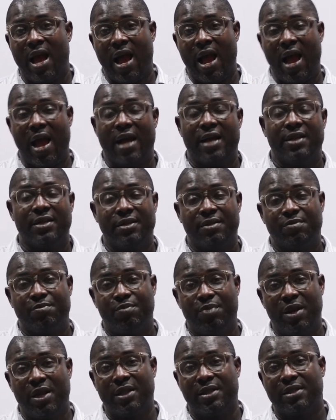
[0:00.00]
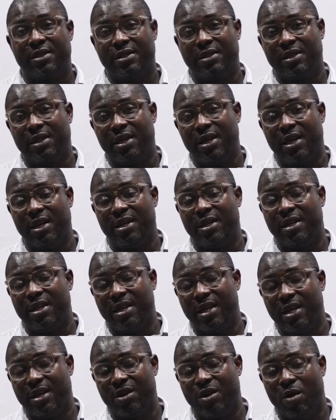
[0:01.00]
and placed in
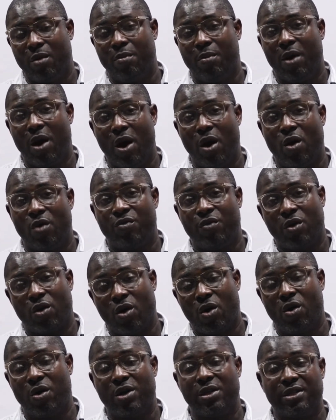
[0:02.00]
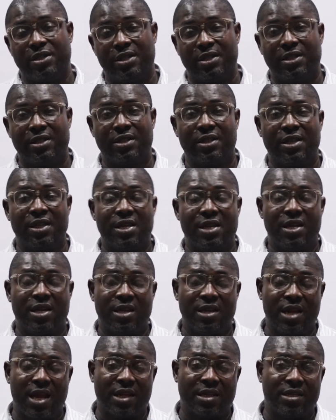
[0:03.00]
the number of occurrences
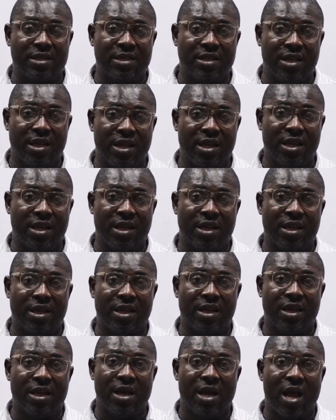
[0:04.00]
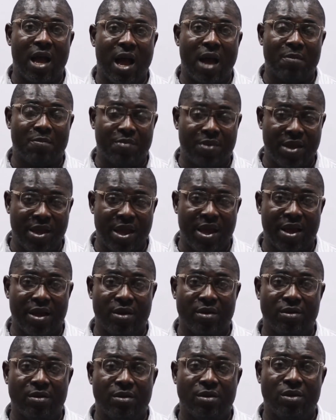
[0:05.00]
that they appear,
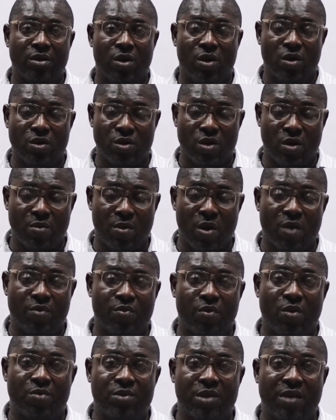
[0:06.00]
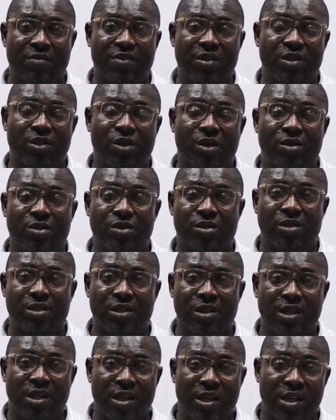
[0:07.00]
or the number of observations
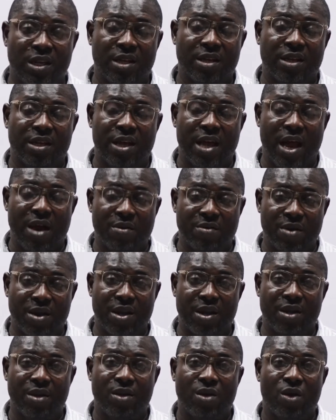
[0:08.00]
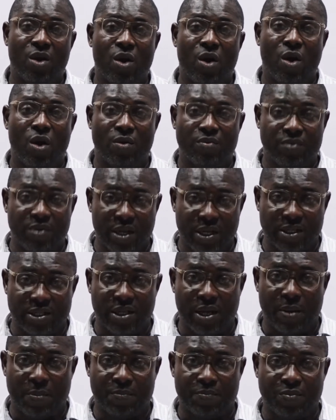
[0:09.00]
in the array of
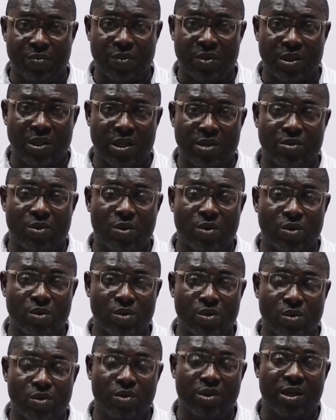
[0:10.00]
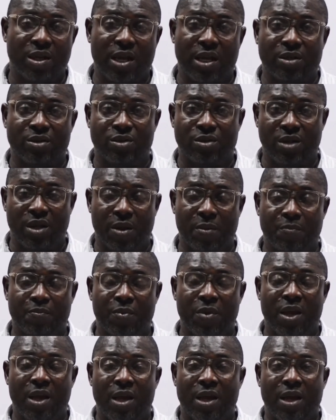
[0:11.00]
data. That's what we're going to be looking at today.
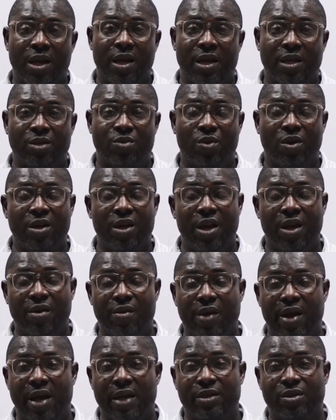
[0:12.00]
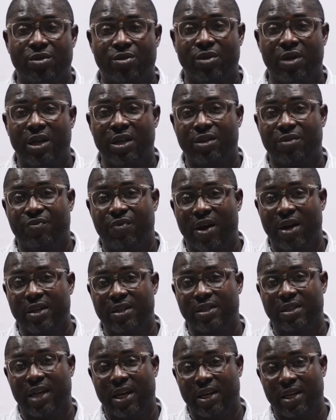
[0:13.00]
It's one area students find
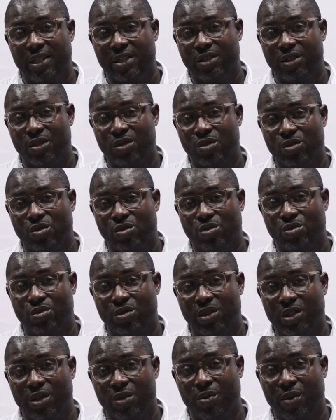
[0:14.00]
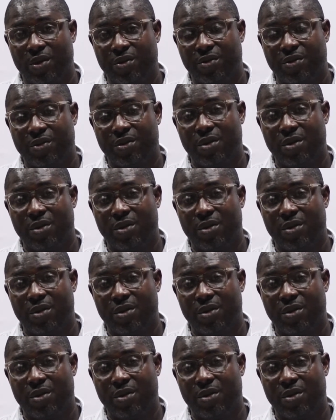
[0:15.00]
challenging to deal with,